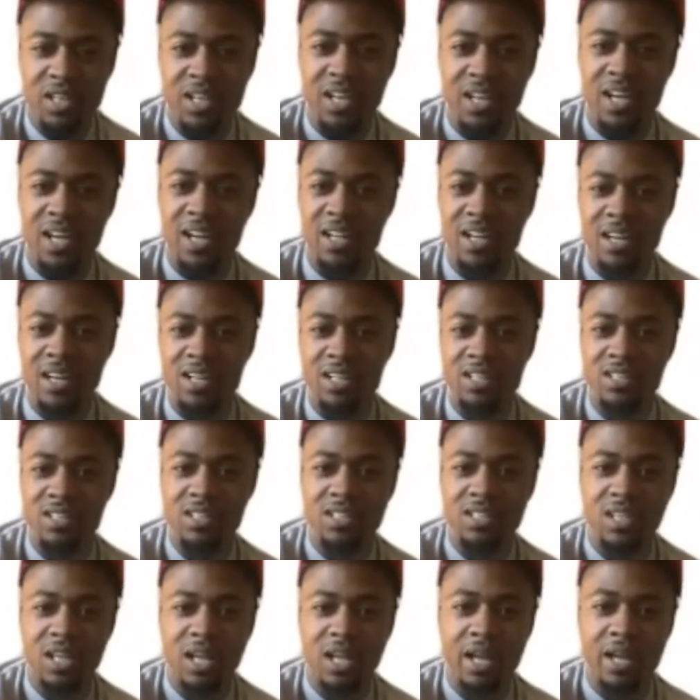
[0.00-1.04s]
And I kind of
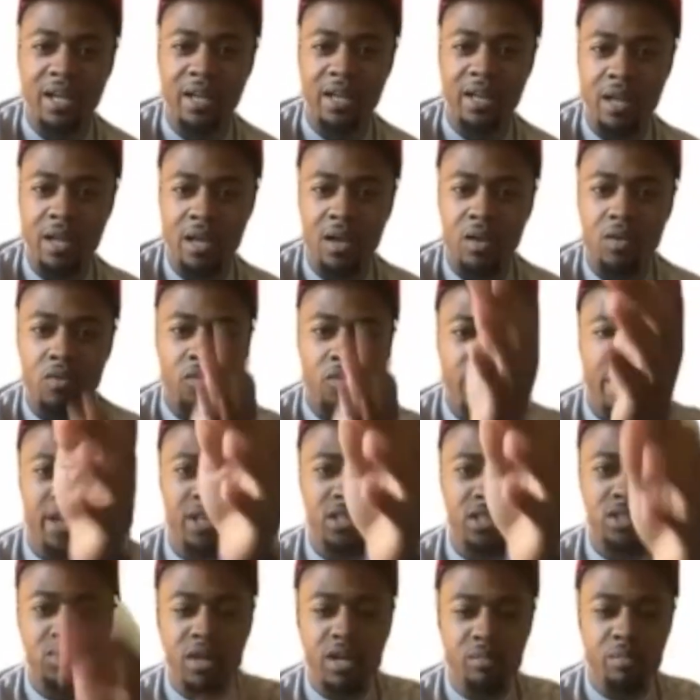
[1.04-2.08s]
just like ran
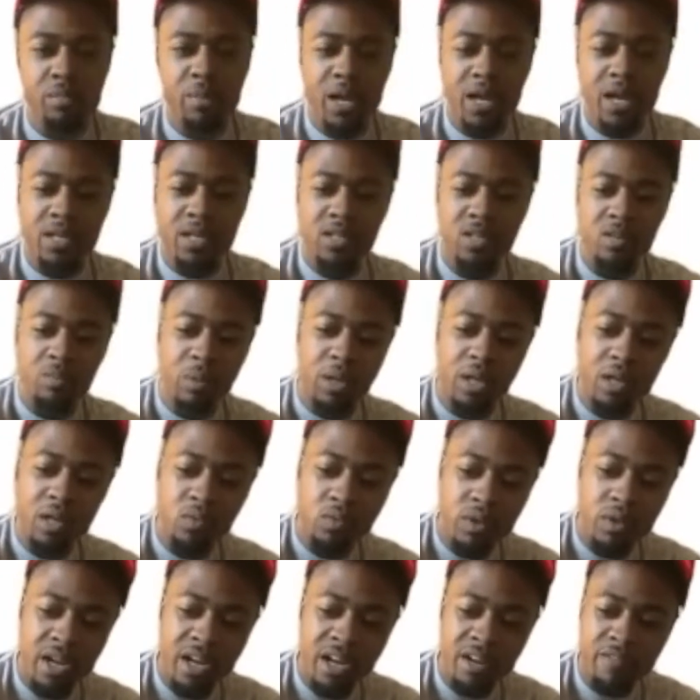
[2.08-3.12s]
straight past him, and he
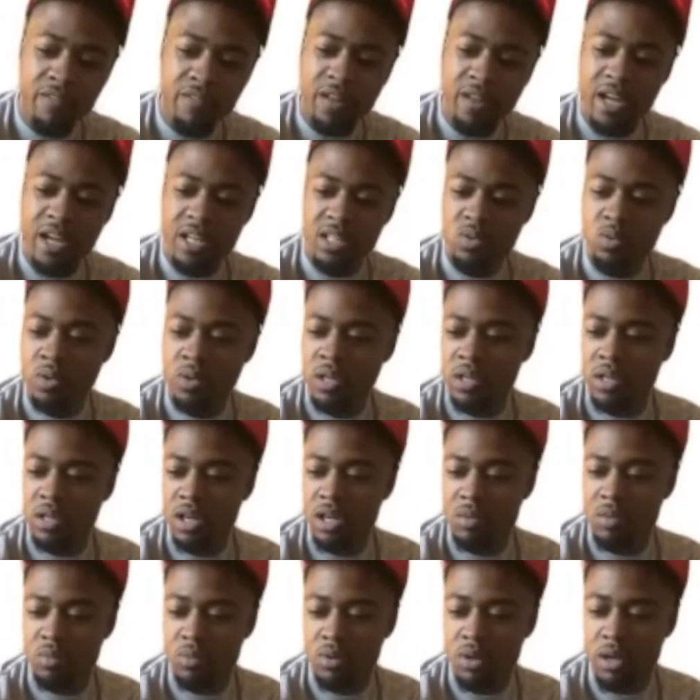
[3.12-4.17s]
ran for like 20,
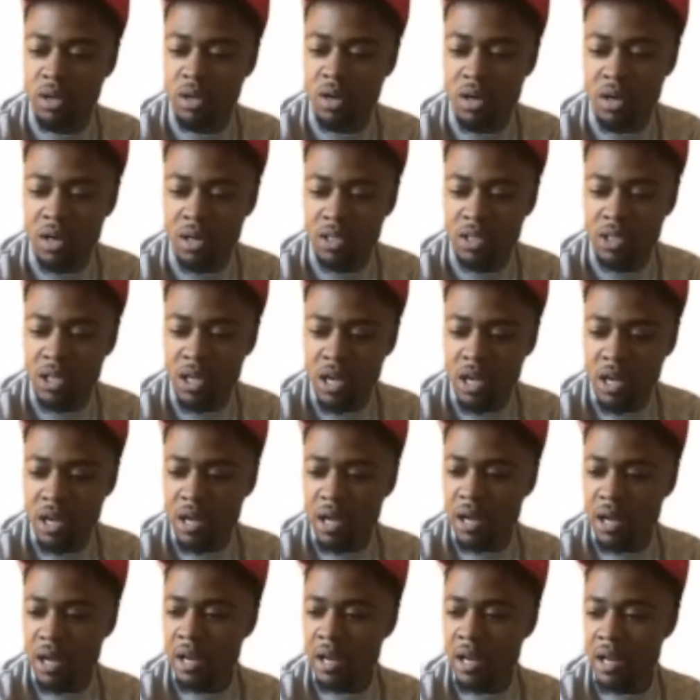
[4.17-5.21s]
30 more yards.
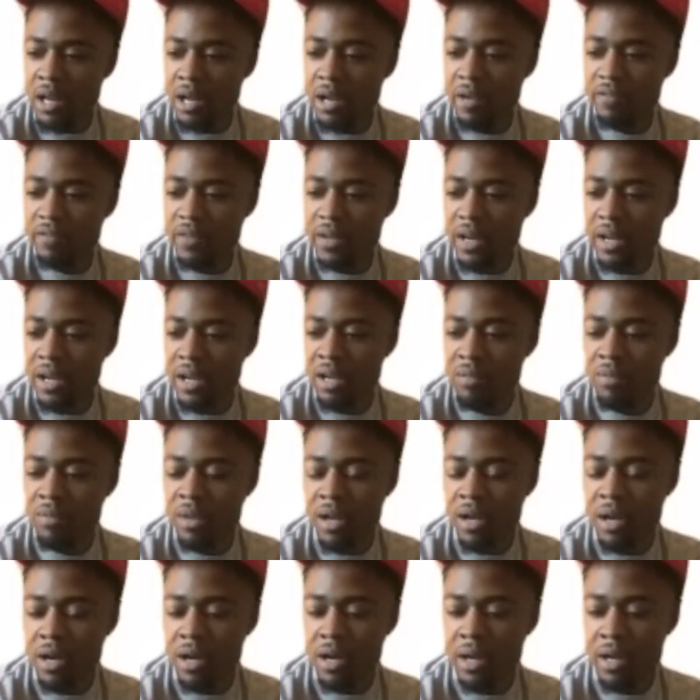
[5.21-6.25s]
And then after that, I'm like,
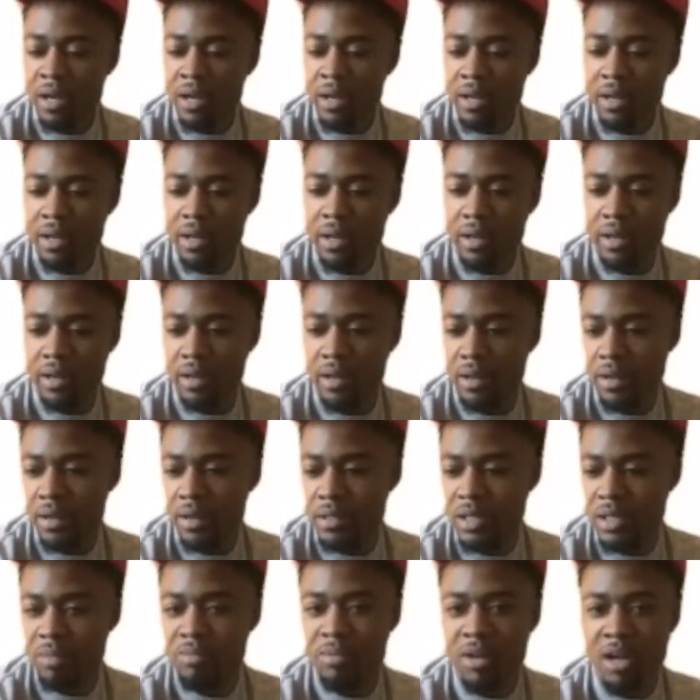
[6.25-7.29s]
all right,
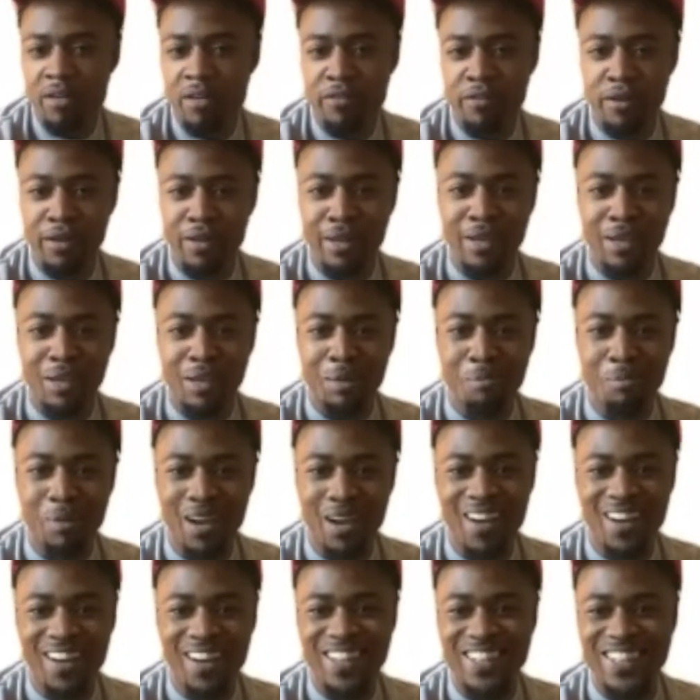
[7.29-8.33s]
because I'm not finna get
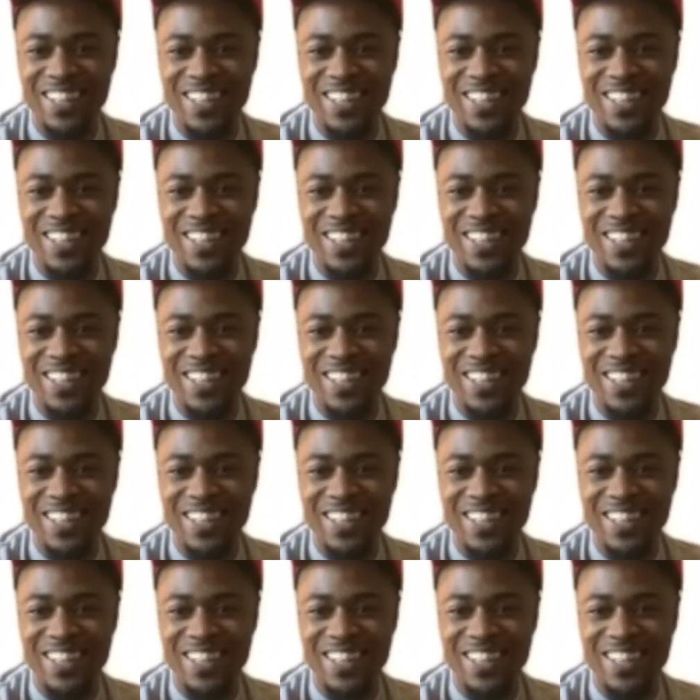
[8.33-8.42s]
embarrassed.